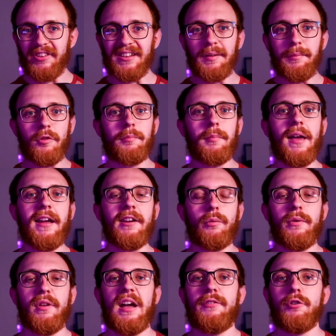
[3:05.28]
setup is made
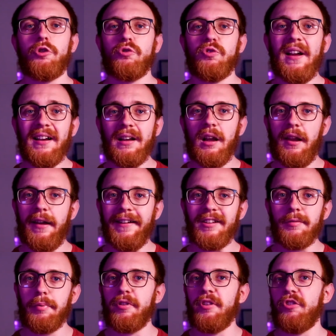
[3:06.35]
when you have a direct light
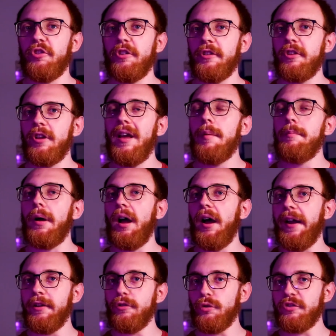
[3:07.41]
positioned
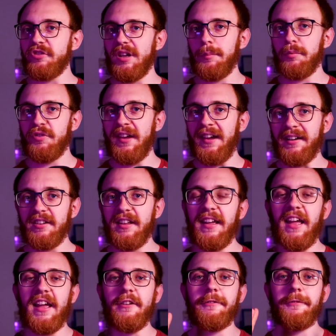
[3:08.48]
behind your subject
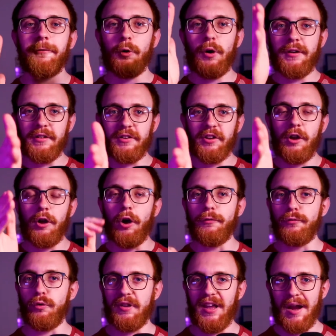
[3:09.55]
in front of
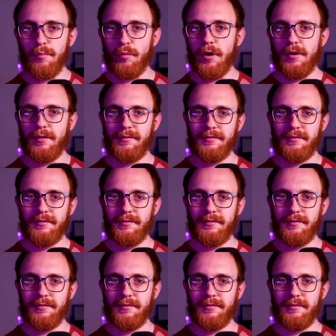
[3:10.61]
your camera